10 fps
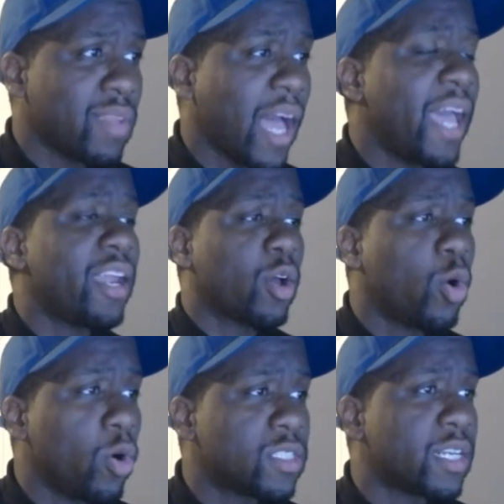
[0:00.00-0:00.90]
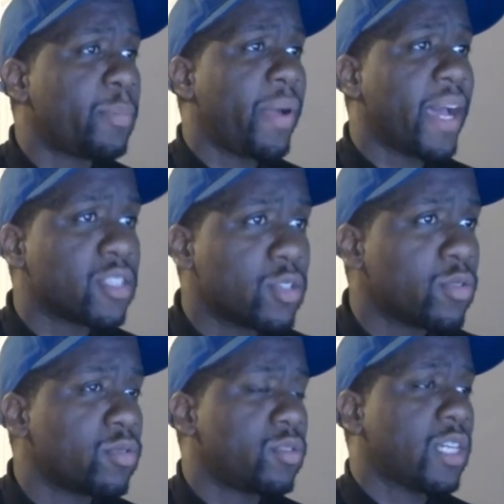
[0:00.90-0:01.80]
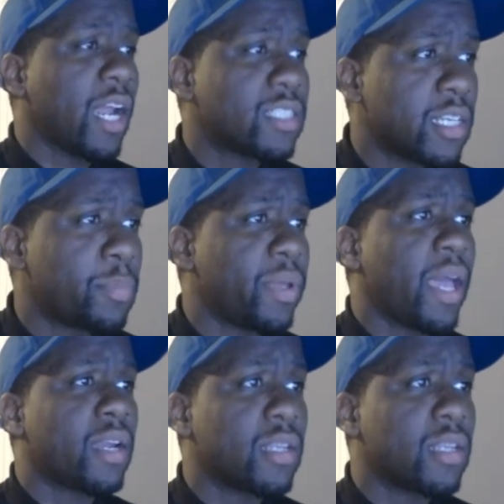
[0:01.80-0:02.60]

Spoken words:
I hear the chords in the back too. Shout out to the pianist.